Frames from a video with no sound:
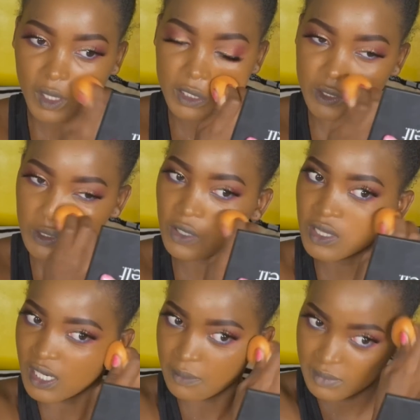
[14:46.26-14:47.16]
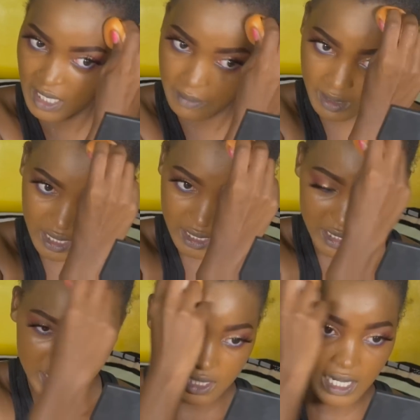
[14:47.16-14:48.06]
So now that I'm done
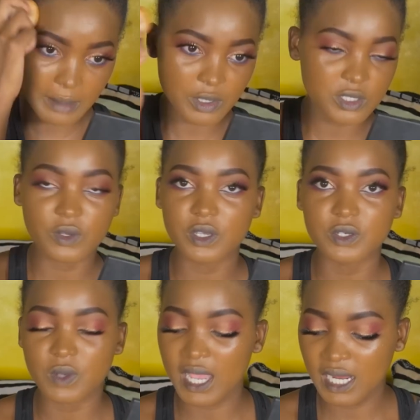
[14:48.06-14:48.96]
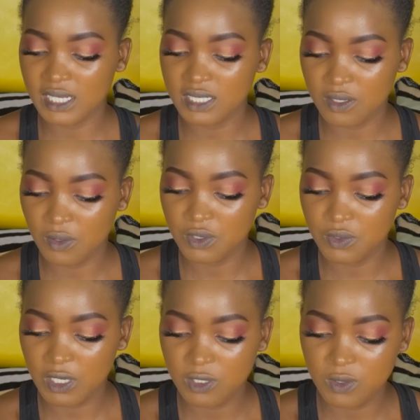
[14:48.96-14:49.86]
blending, I'm not going to highlight and
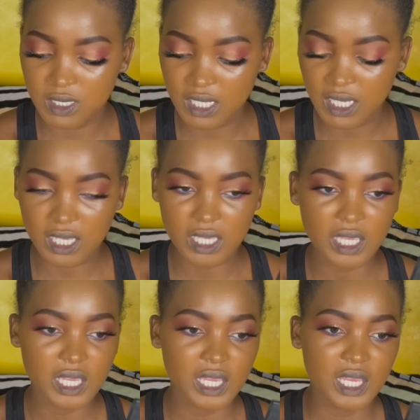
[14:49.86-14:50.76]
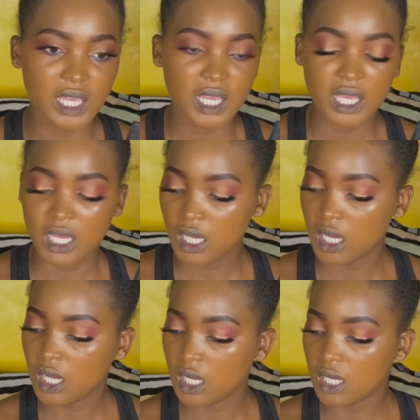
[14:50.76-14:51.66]
contour today.
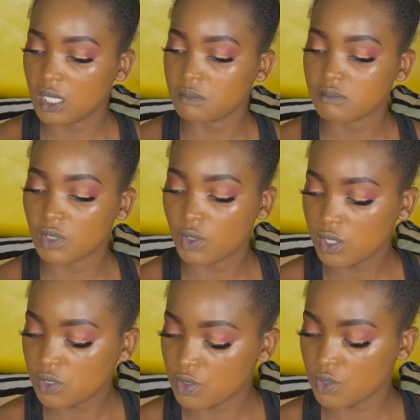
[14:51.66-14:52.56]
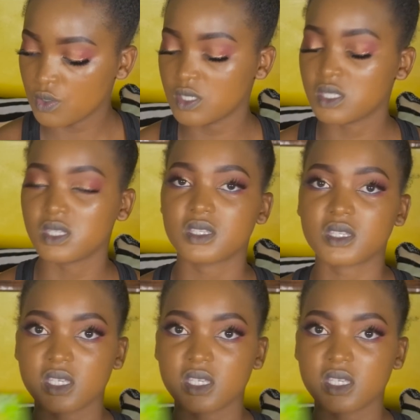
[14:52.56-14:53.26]
I'm going to use this